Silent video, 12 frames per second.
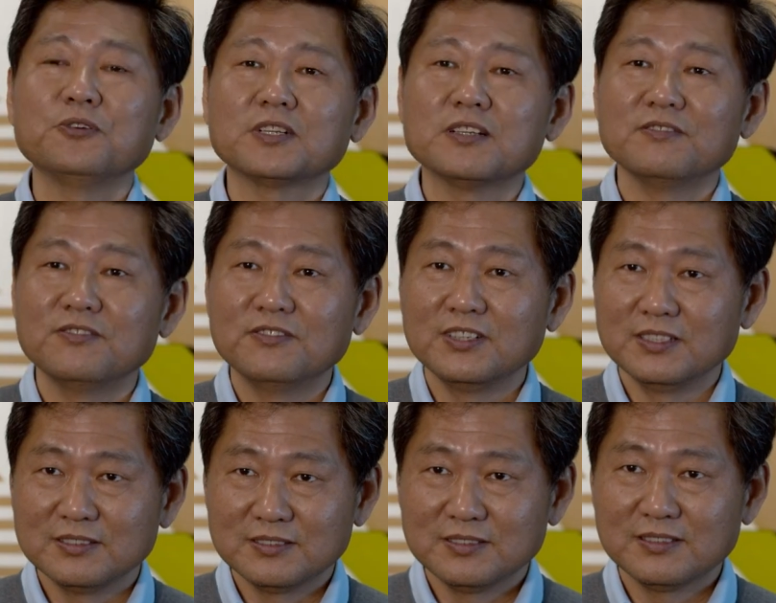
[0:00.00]
you
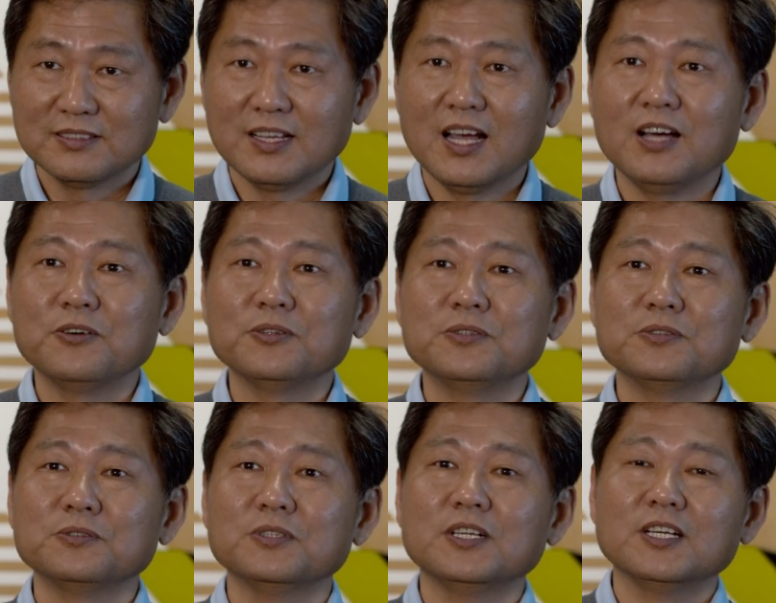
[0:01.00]
convince, how
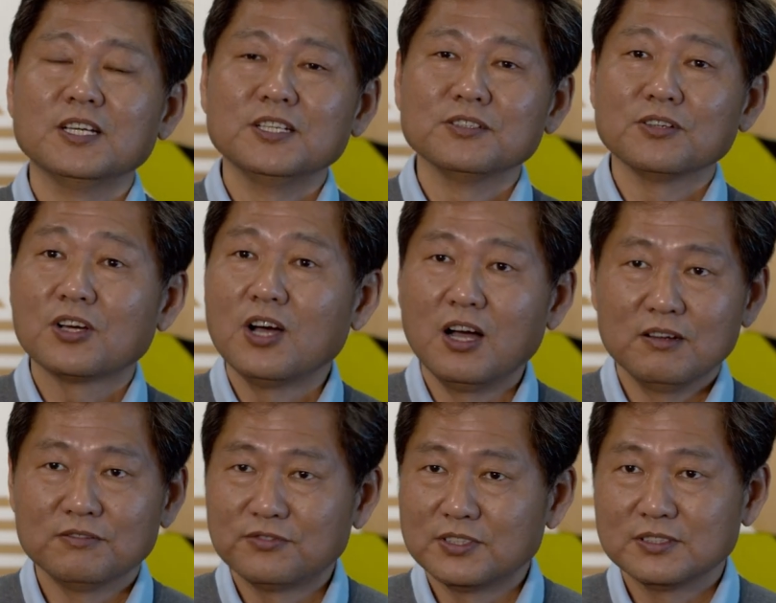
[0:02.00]
you, you know,
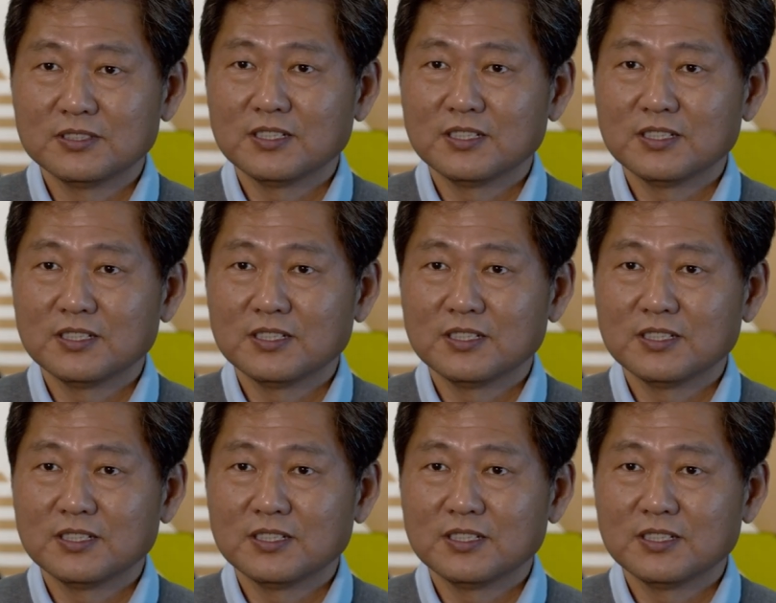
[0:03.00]
comfort